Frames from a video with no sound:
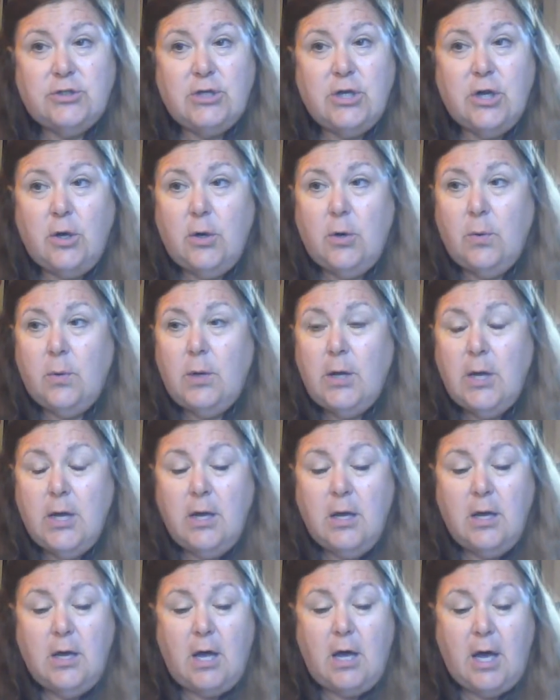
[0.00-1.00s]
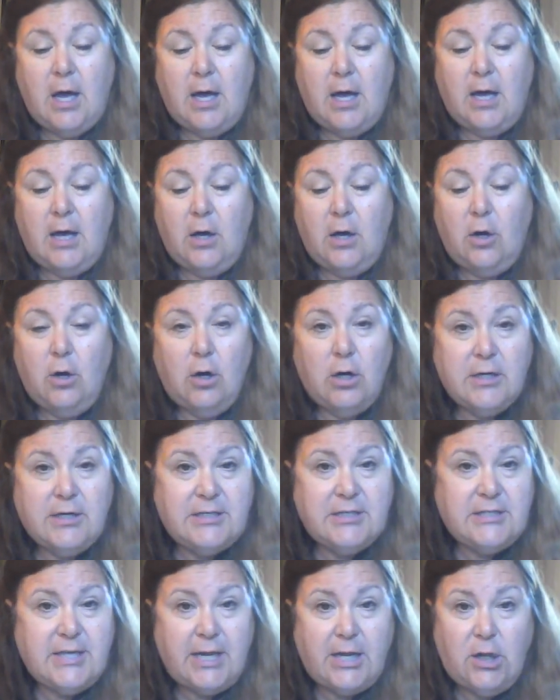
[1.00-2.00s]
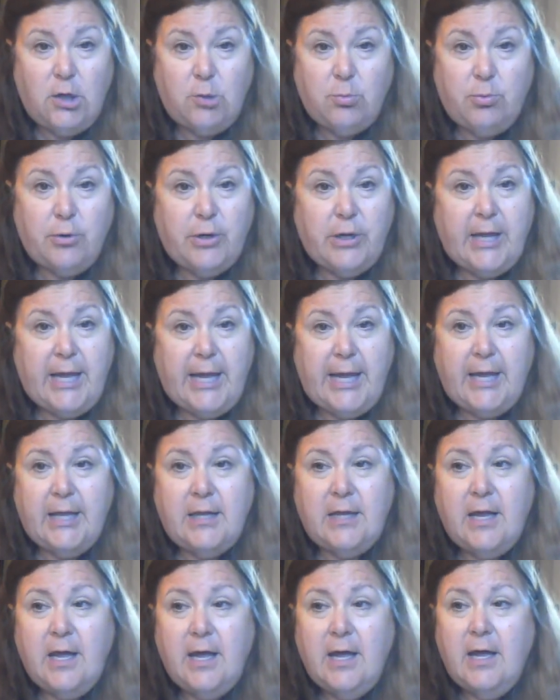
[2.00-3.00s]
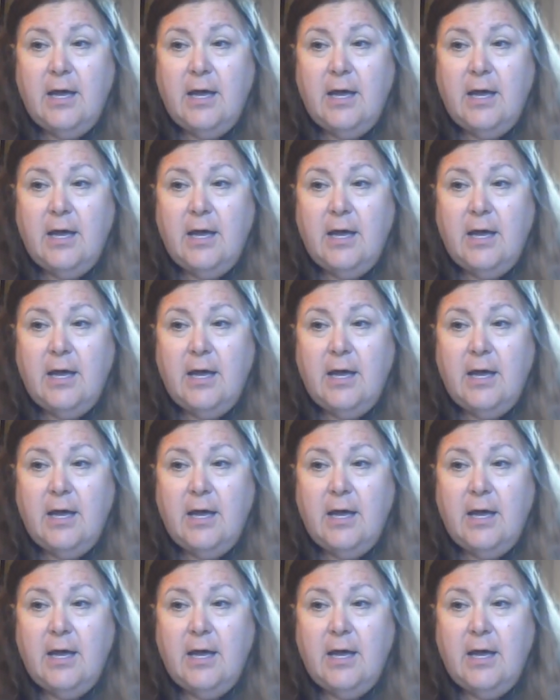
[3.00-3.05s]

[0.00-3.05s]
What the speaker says: no hooks that you put in.